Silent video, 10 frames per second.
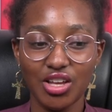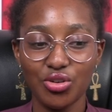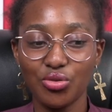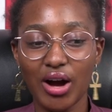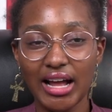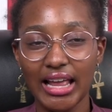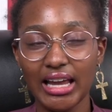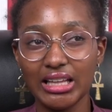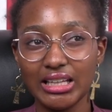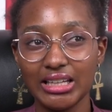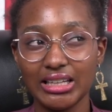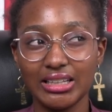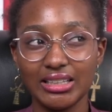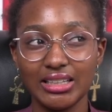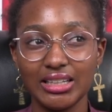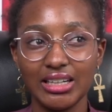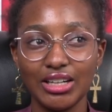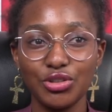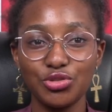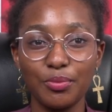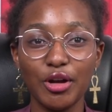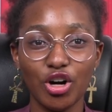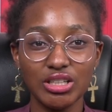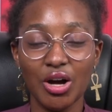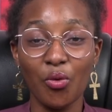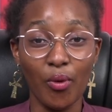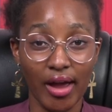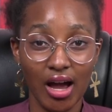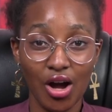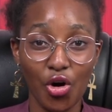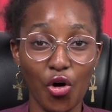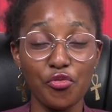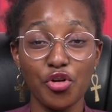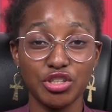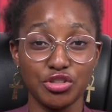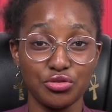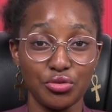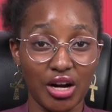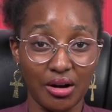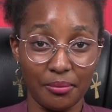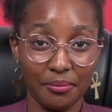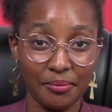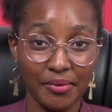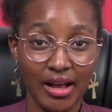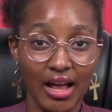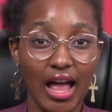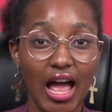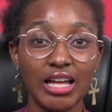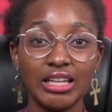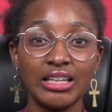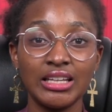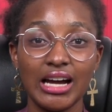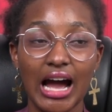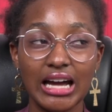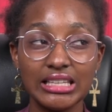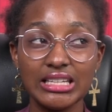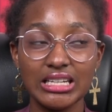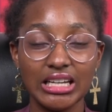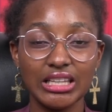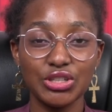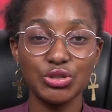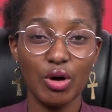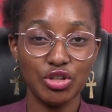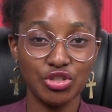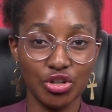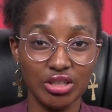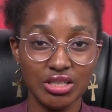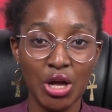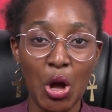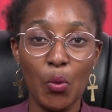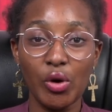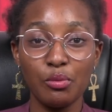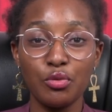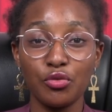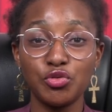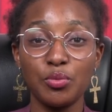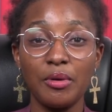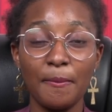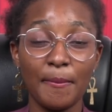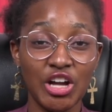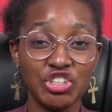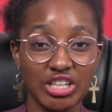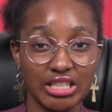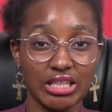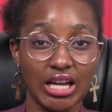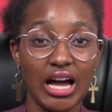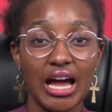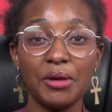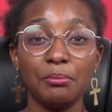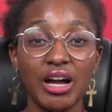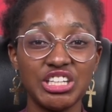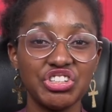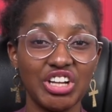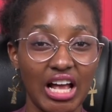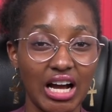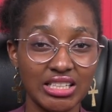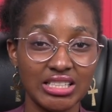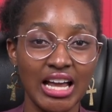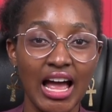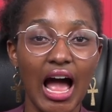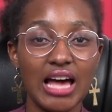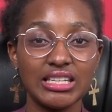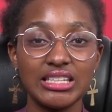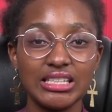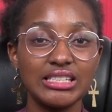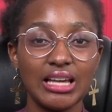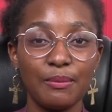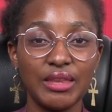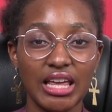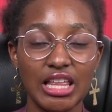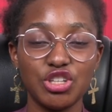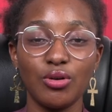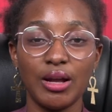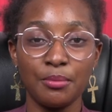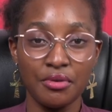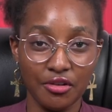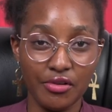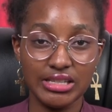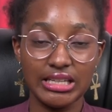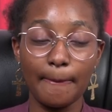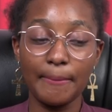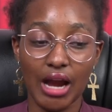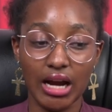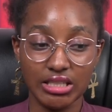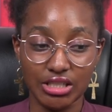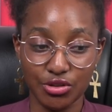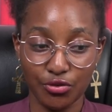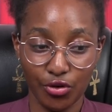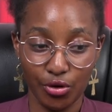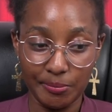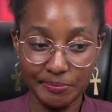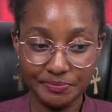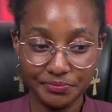you are likely to be caught aware of what is to come. And answering these questions will prove to be much easier and much relaxed, as it is something that you had previously practiced for.